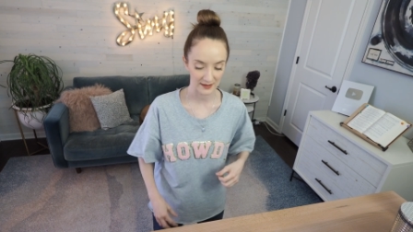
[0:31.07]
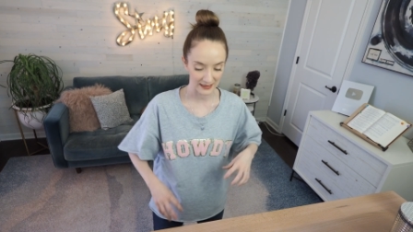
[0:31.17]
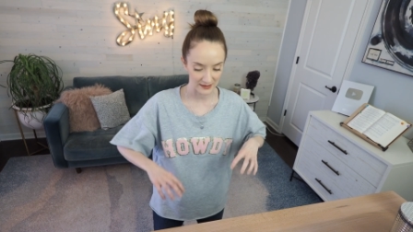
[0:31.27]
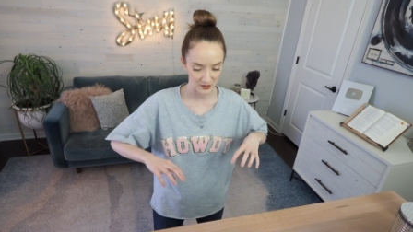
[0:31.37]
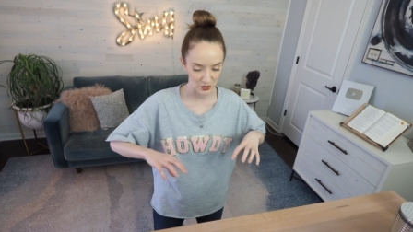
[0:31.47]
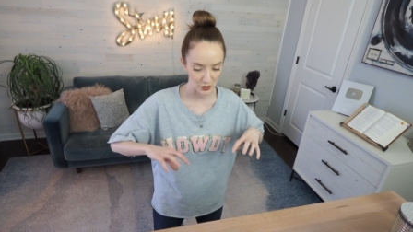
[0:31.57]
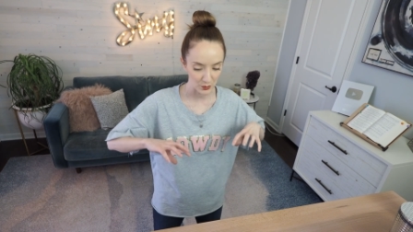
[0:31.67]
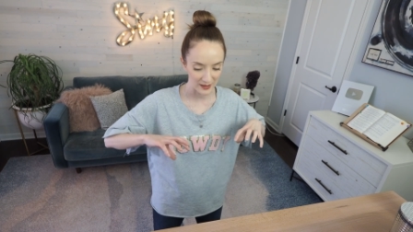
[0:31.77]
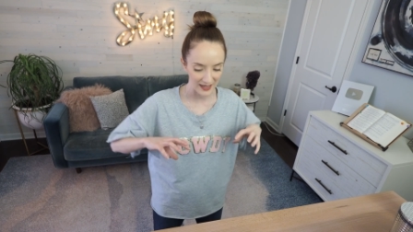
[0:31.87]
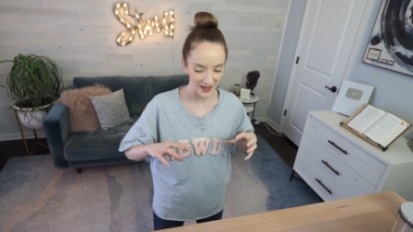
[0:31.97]
It's
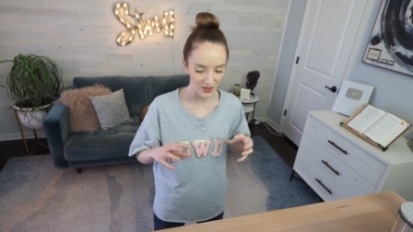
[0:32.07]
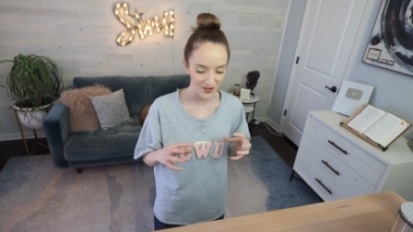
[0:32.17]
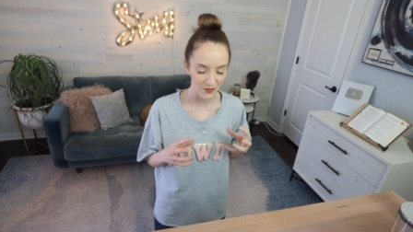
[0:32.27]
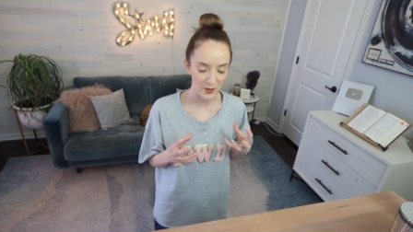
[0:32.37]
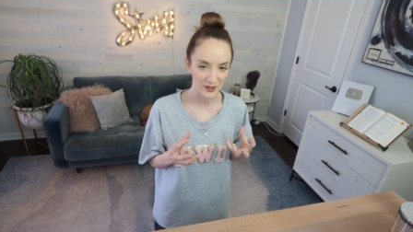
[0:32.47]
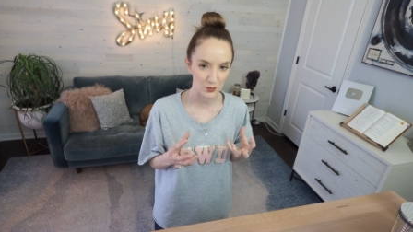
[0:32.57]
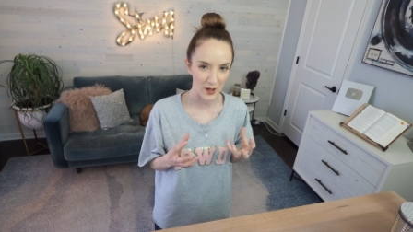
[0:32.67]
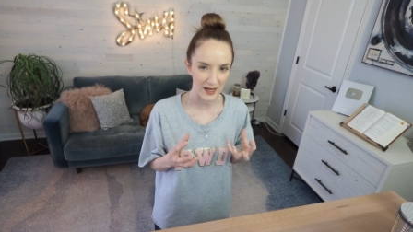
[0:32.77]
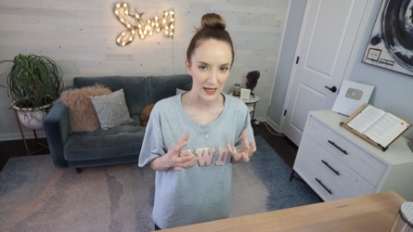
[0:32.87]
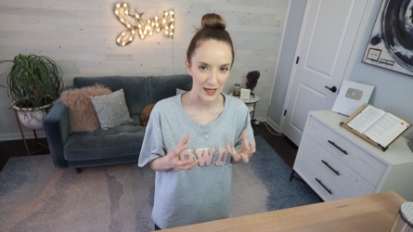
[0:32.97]
to get the voice
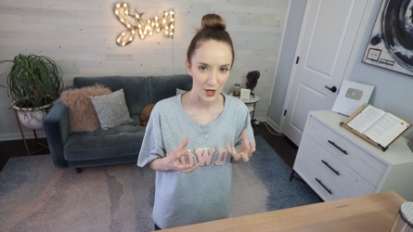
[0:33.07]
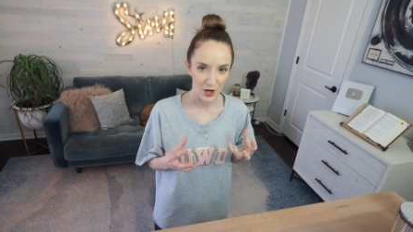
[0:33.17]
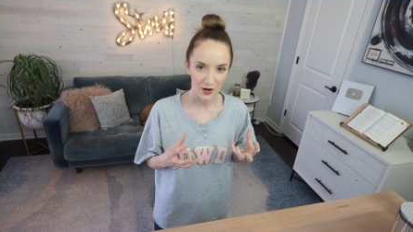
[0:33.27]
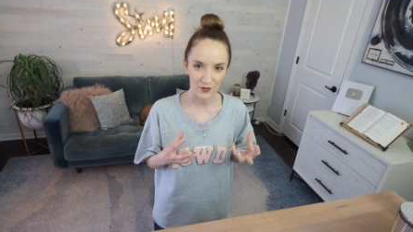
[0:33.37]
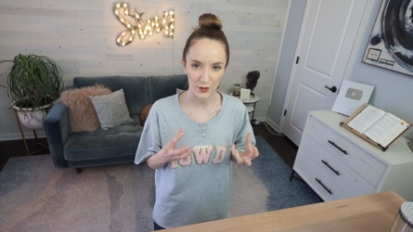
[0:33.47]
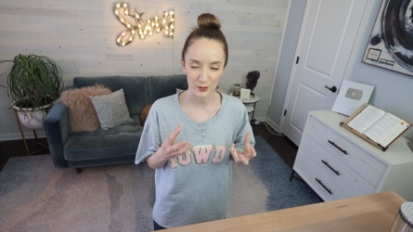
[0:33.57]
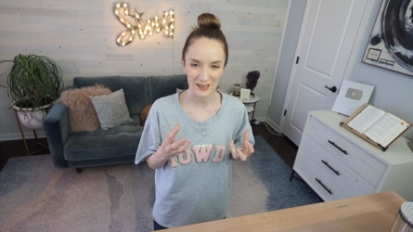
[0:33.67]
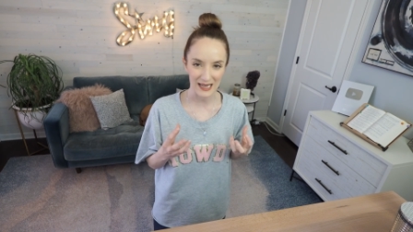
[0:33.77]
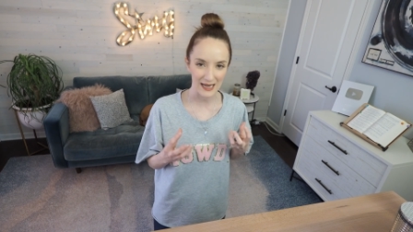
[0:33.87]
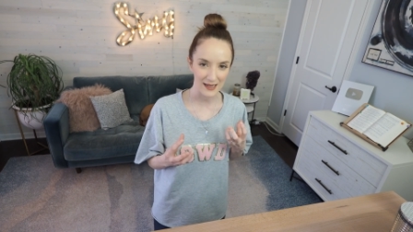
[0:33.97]
ready for those
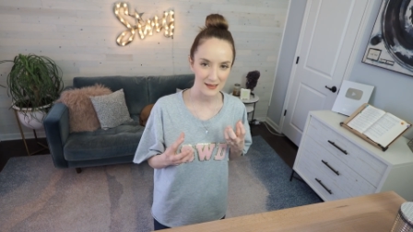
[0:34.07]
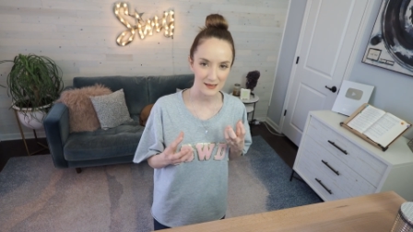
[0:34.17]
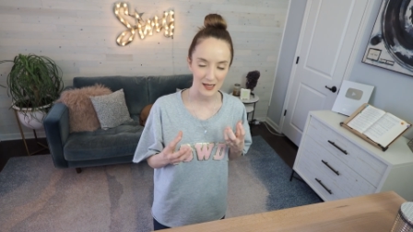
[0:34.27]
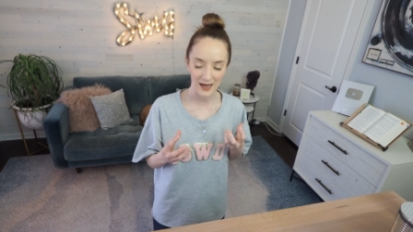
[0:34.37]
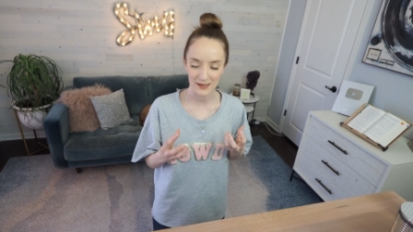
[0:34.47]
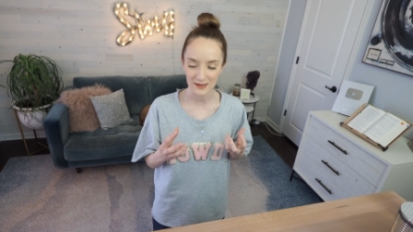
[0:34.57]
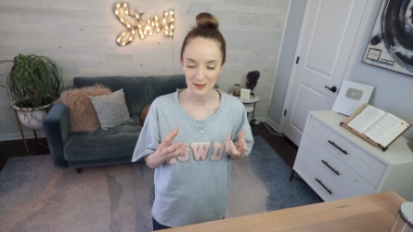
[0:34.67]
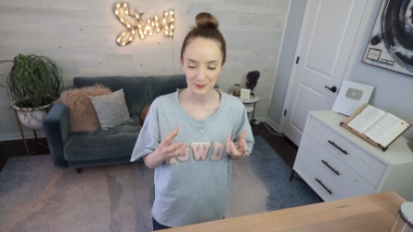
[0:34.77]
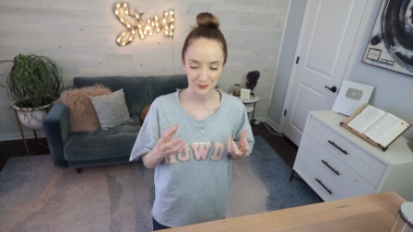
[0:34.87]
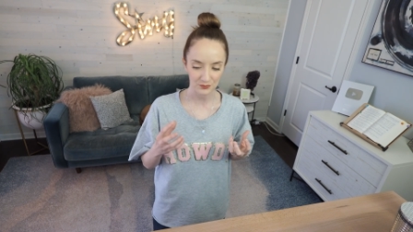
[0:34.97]
intense